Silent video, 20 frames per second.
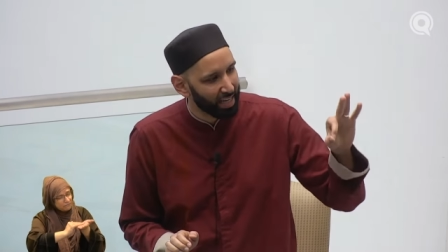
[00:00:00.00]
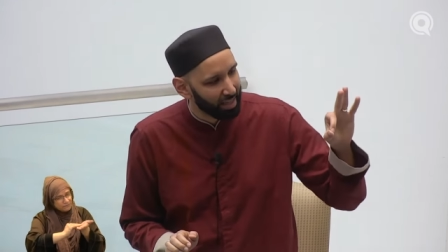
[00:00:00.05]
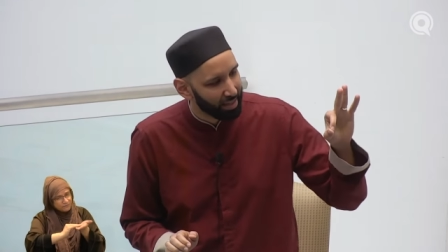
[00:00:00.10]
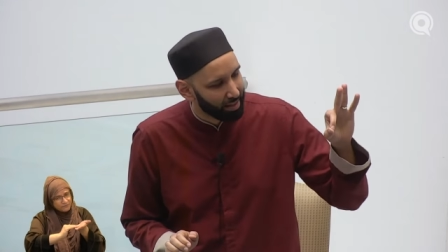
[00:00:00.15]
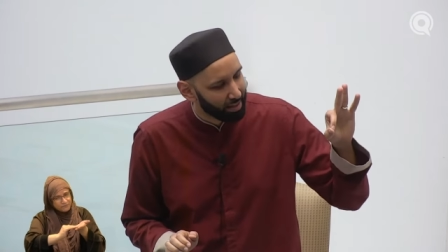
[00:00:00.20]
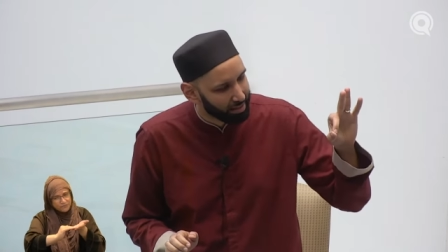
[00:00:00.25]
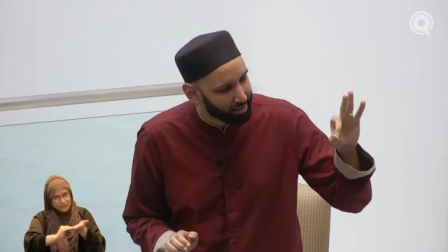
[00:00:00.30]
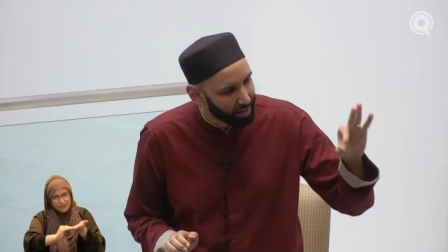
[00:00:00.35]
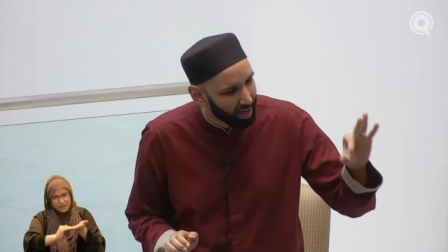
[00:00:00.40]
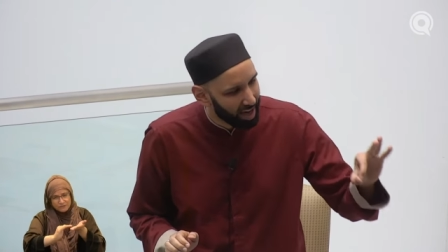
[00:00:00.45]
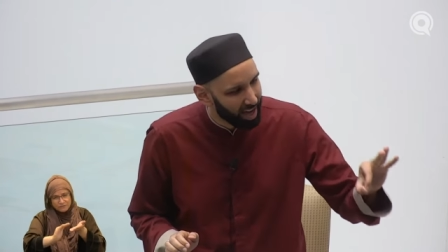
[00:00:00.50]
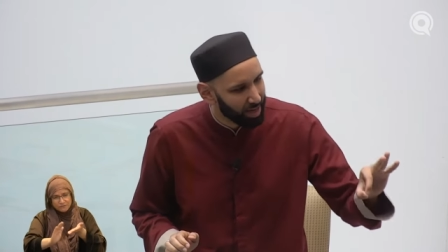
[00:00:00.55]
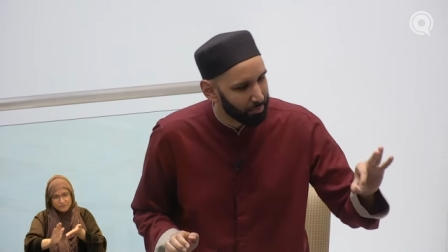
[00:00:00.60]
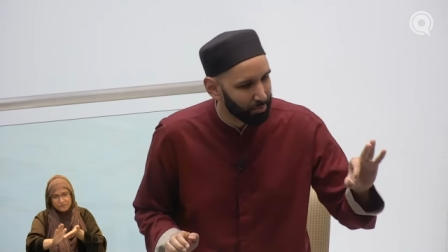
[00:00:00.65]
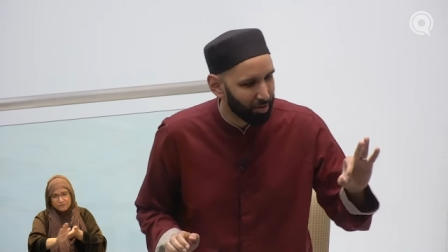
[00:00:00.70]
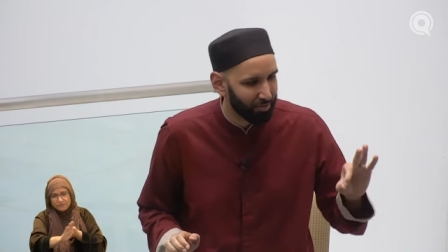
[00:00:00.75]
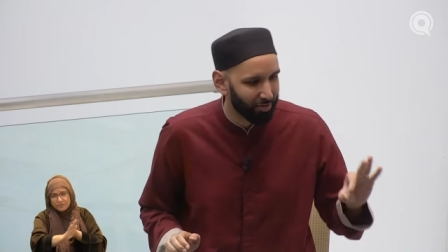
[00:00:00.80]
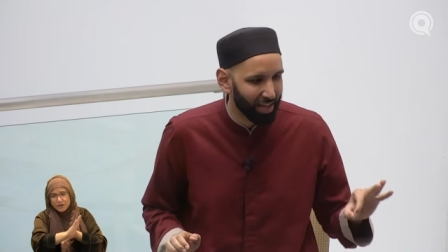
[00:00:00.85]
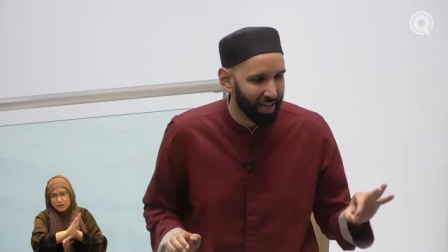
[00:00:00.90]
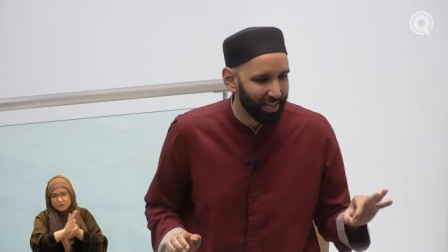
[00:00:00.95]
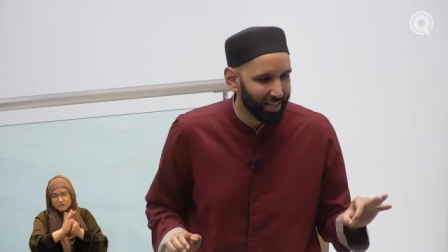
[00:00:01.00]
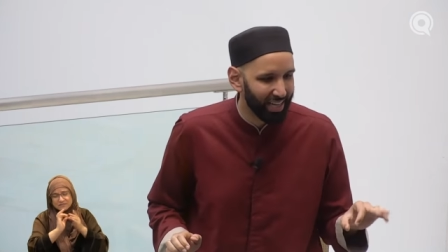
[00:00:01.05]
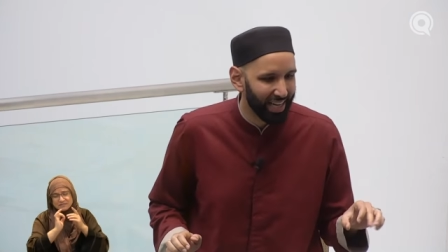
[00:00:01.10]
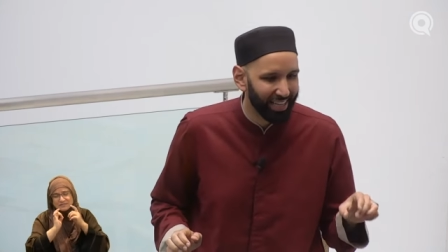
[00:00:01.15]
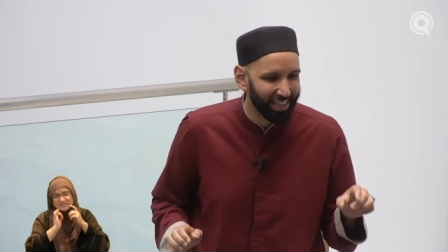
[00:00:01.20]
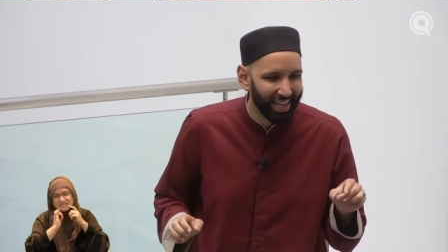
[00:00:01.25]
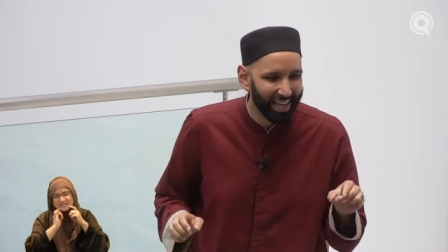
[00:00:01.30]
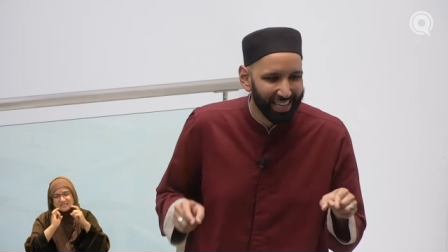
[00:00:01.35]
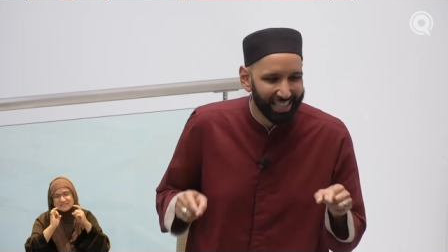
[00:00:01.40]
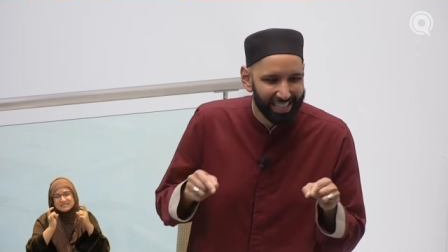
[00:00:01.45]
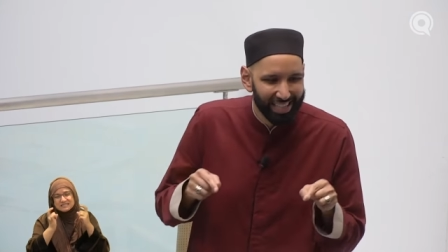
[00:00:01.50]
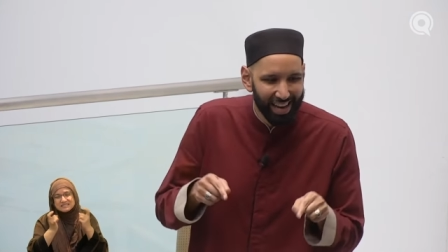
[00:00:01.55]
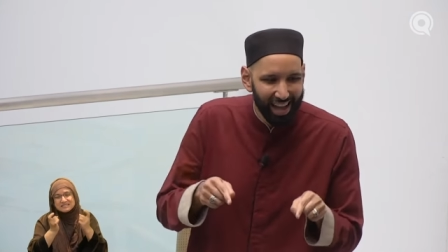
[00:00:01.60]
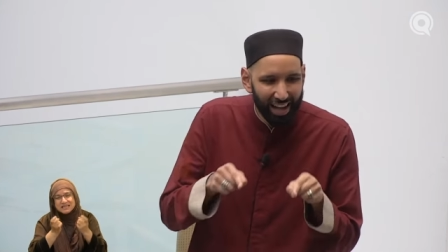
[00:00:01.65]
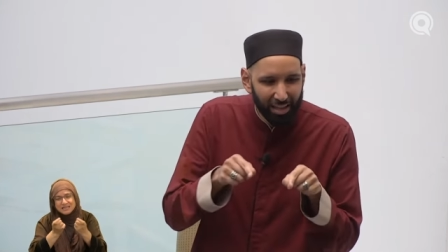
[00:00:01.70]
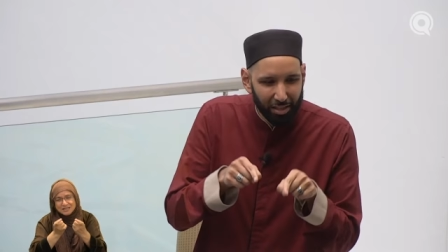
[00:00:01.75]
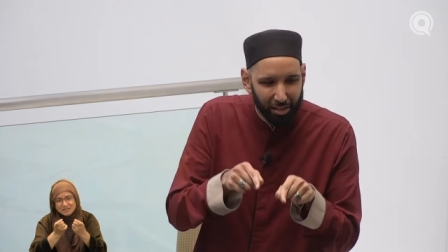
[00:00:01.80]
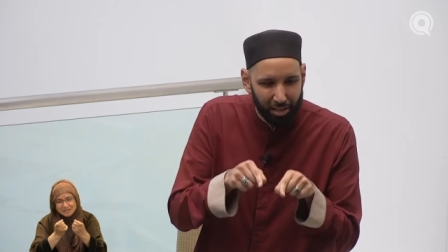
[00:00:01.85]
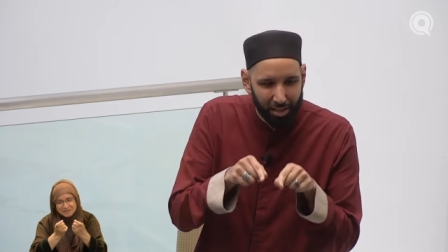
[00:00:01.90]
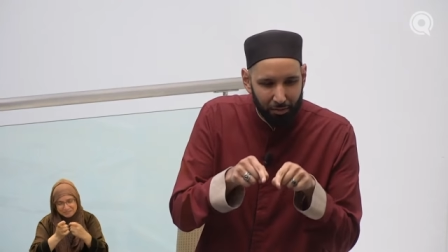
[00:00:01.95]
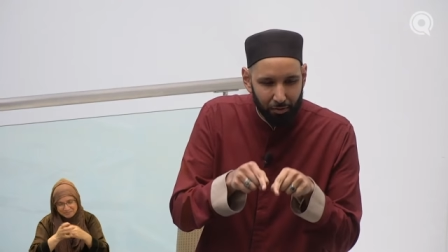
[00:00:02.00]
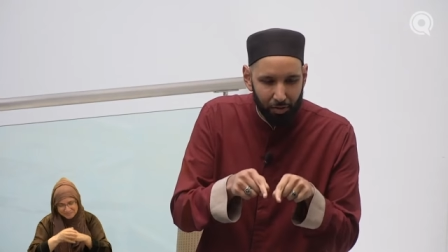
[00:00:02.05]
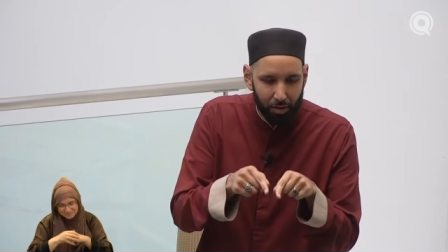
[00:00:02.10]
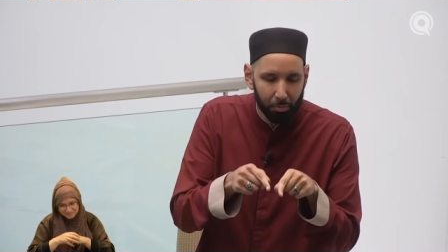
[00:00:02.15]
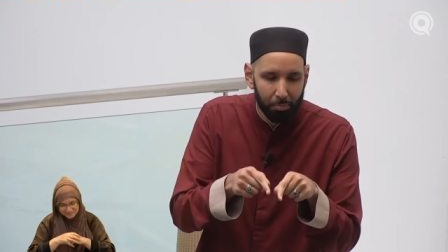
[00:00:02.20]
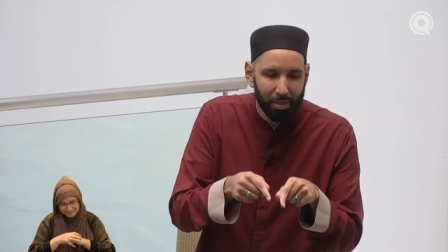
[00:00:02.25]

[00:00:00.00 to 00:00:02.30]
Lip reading: The time of that day. That is not just for the